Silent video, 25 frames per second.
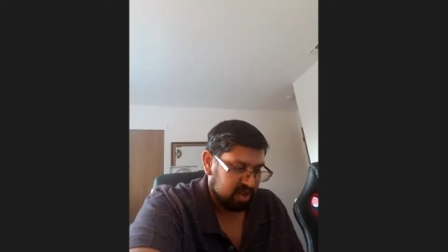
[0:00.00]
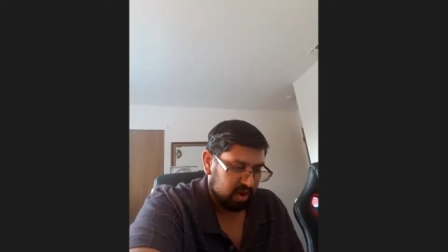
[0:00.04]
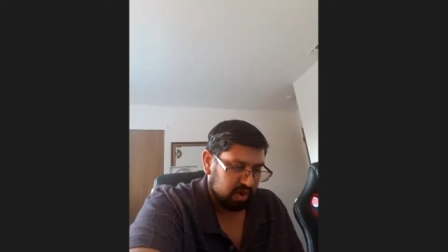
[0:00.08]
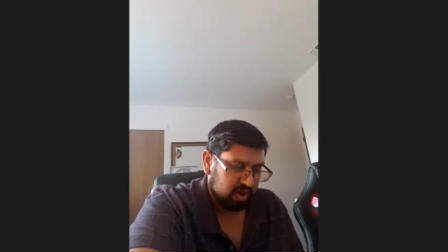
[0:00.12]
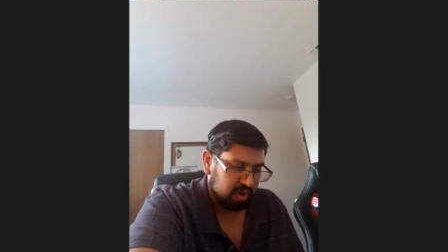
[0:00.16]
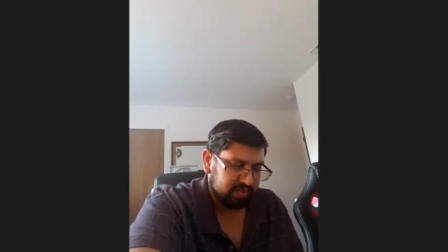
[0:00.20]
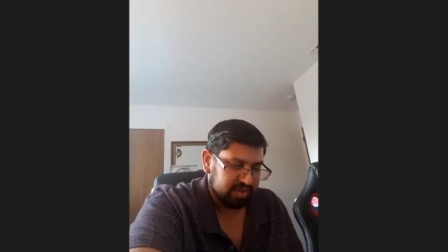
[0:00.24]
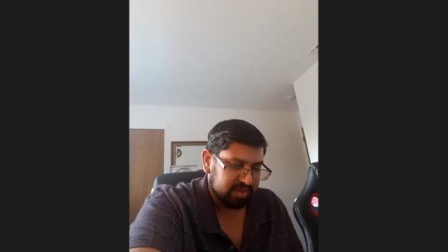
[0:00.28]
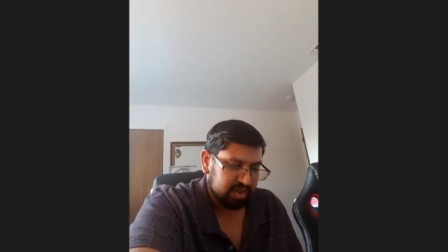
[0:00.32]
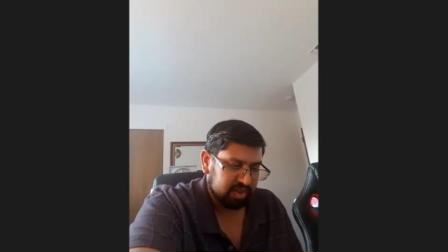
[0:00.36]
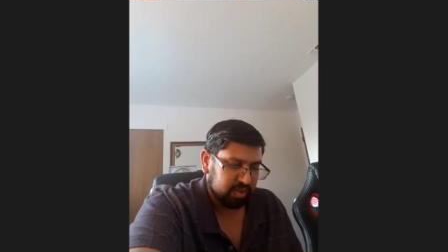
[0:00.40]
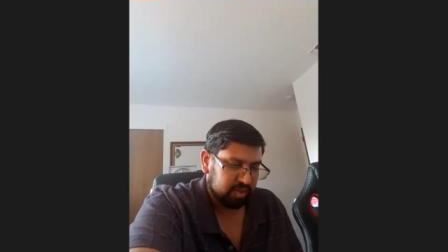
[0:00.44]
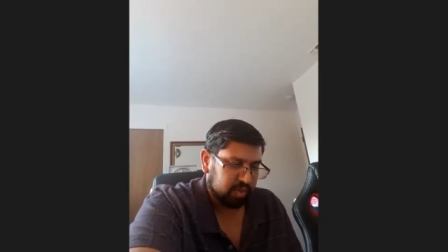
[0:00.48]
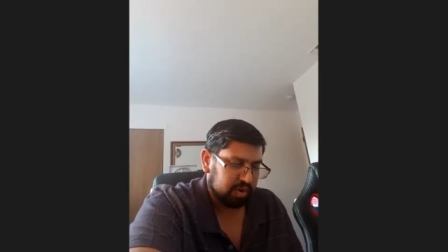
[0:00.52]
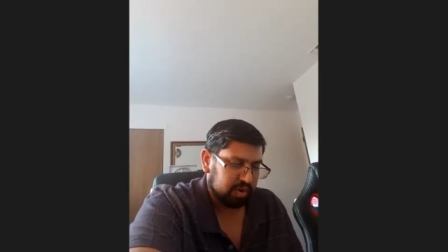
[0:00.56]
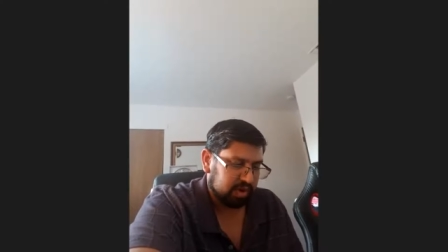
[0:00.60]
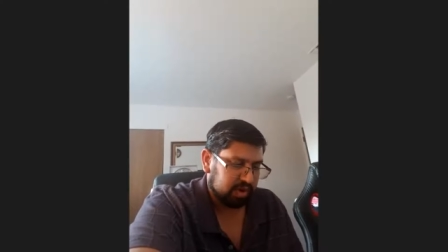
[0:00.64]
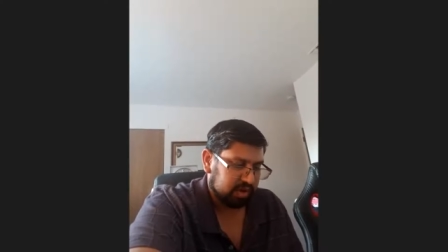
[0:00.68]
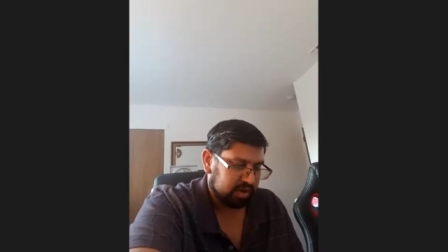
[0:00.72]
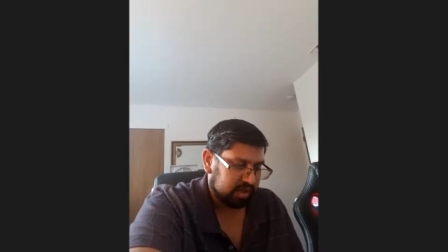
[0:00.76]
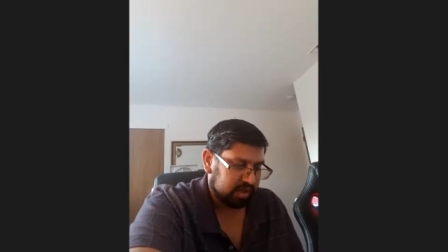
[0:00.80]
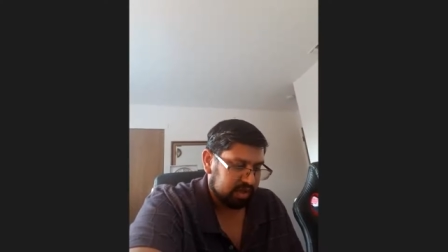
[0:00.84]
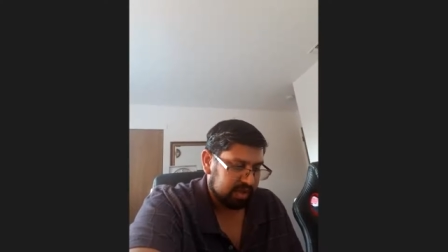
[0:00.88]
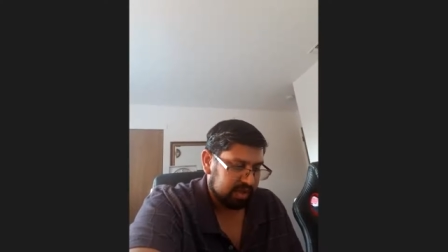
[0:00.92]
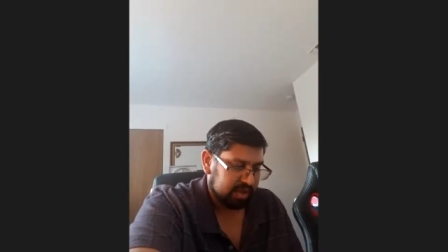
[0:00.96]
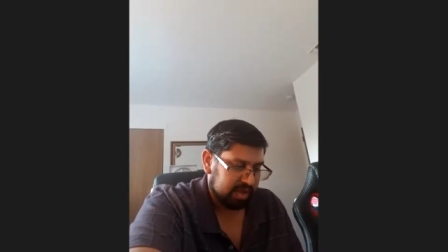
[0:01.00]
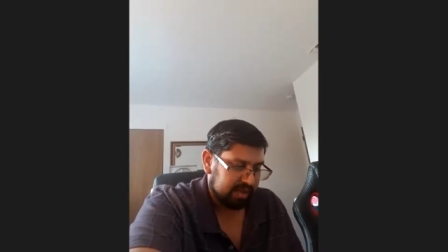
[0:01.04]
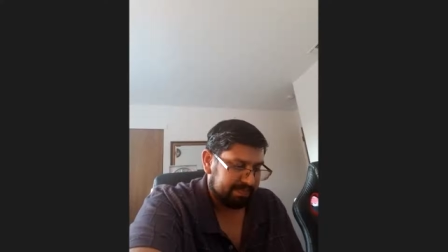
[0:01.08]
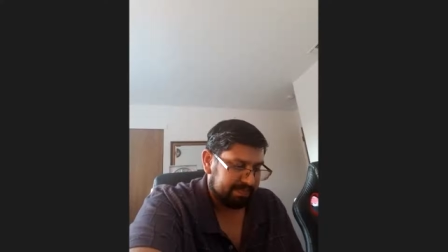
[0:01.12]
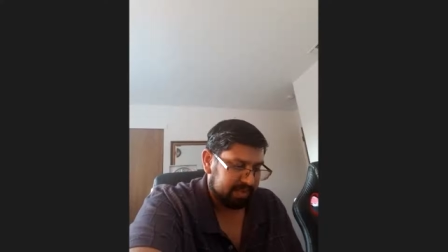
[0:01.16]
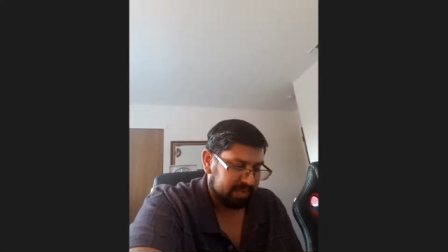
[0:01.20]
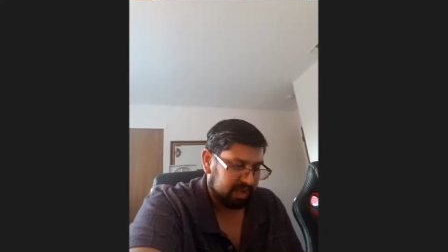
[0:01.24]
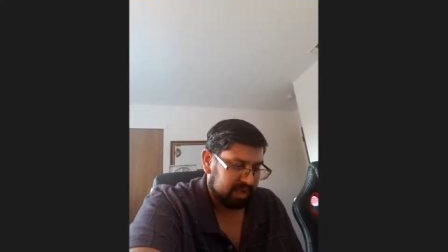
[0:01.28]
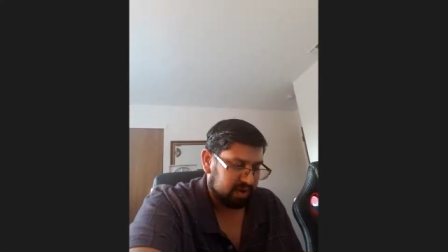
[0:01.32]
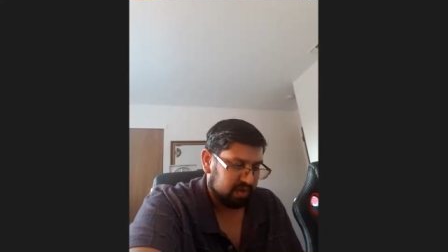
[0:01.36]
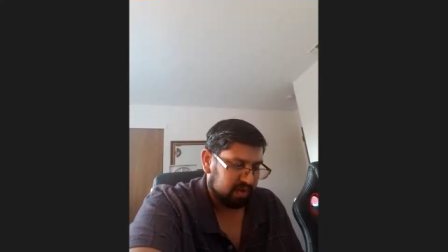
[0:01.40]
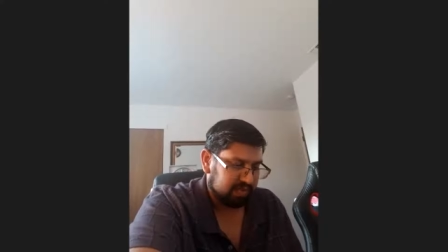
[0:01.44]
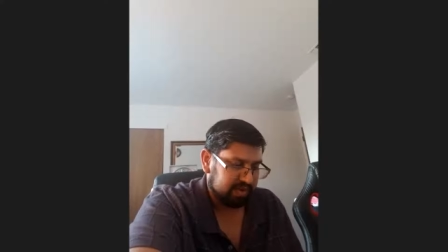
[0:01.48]
over the world,
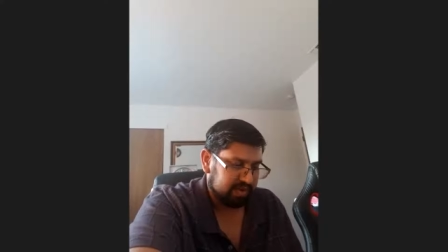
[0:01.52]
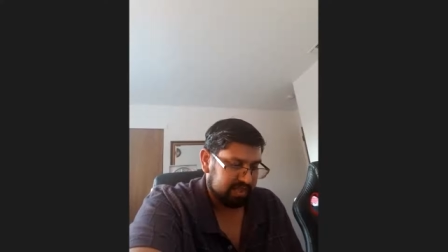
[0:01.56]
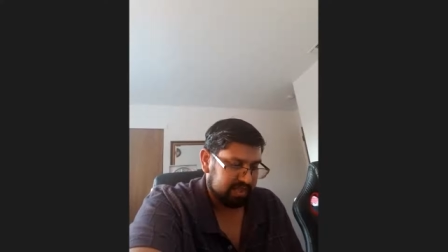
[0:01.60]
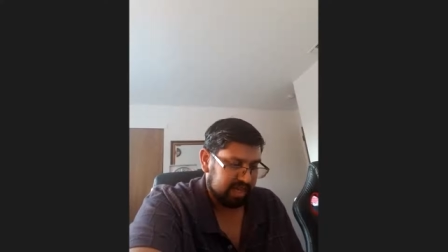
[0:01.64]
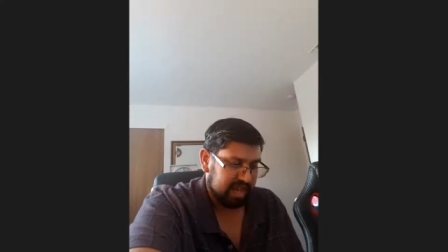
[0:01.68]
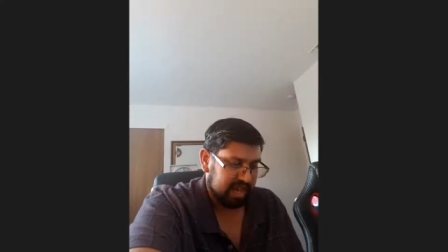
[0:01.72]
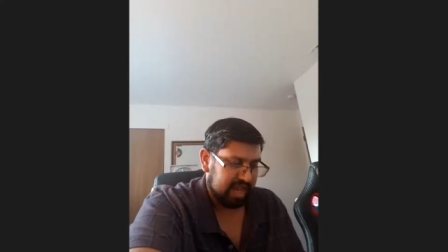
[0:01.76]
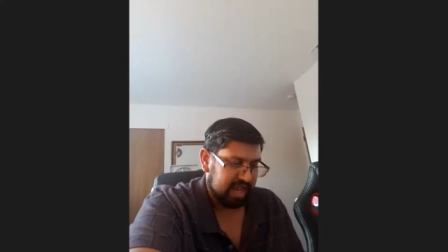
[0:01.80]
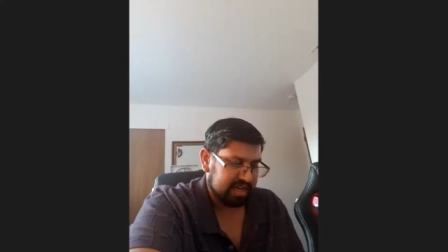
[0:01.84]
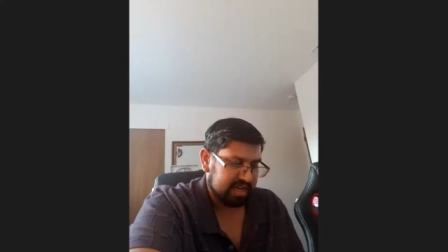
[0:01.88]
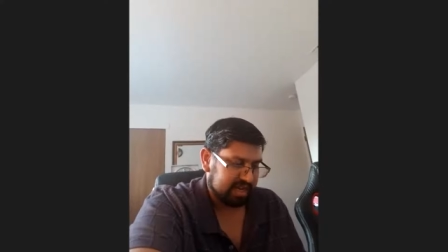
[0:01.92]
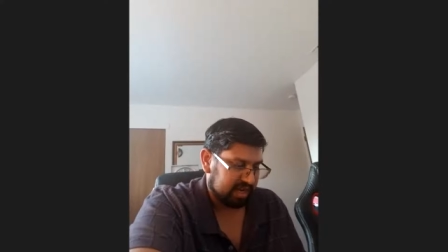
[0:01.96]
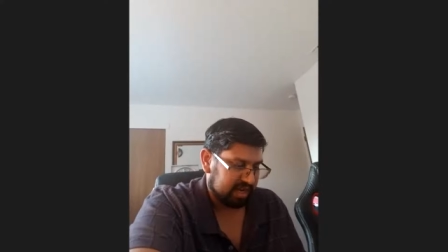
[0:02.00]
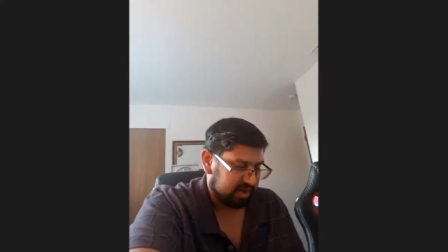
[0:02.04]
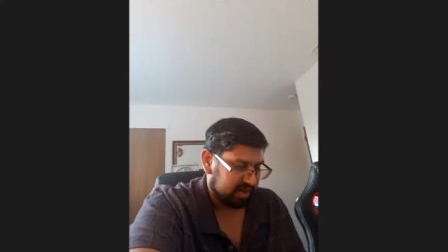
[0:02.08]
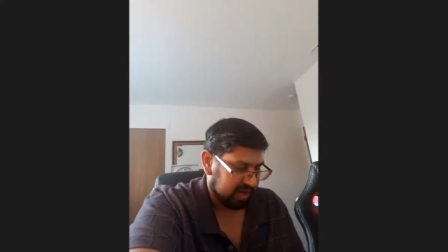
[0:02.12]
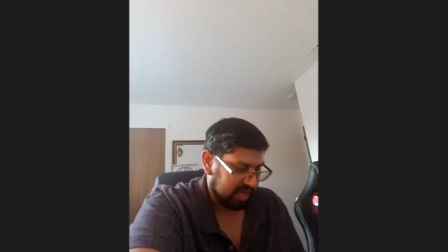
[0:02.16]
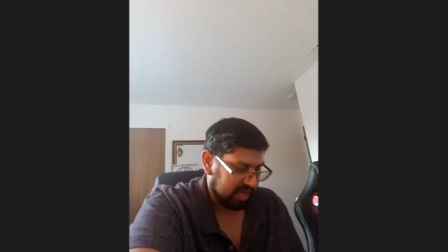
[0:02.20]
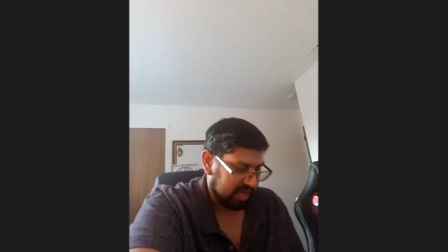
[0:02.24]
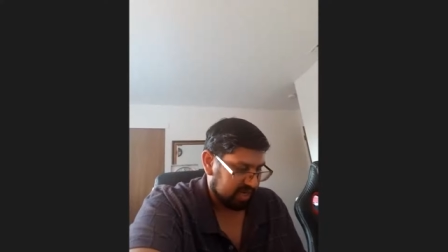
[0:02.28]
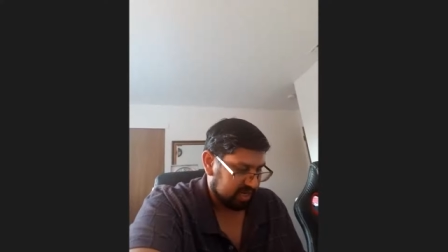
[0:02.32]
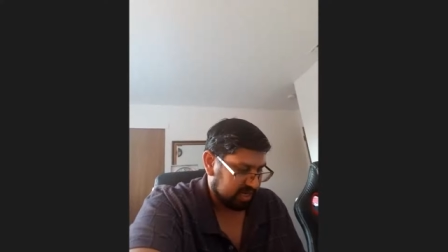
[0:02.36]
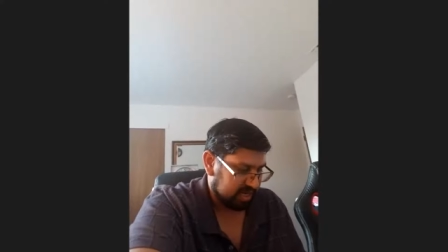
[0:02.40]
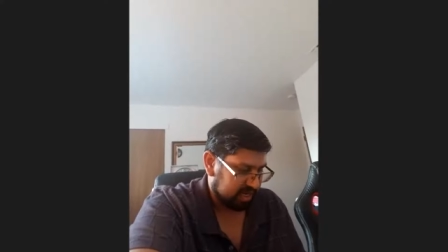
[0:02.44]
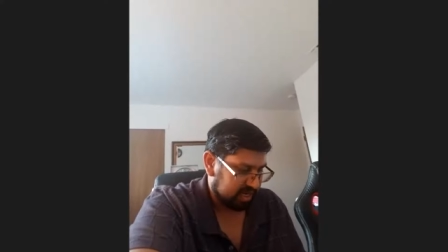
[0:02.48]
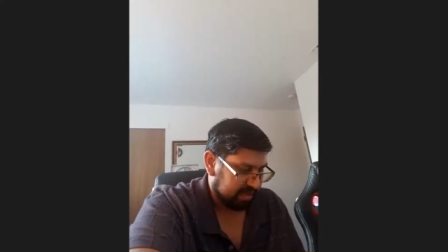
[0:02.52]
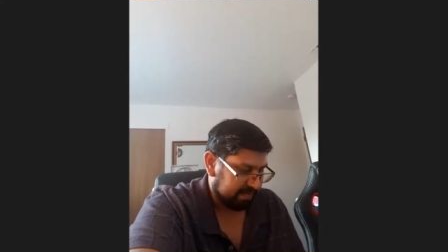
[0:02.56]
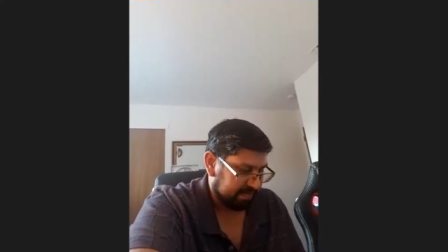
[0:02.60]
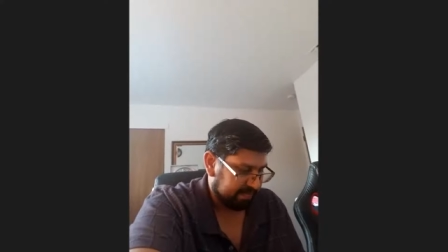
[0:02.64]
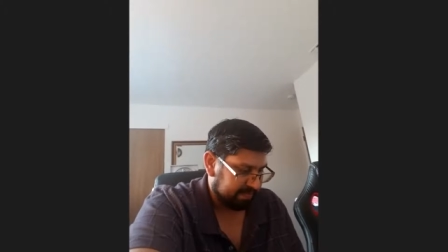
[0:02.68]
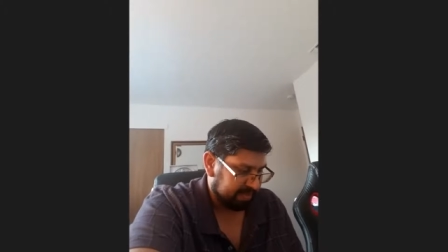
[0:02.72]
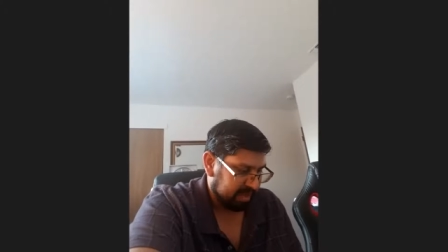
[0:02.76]
and over the Antichrist.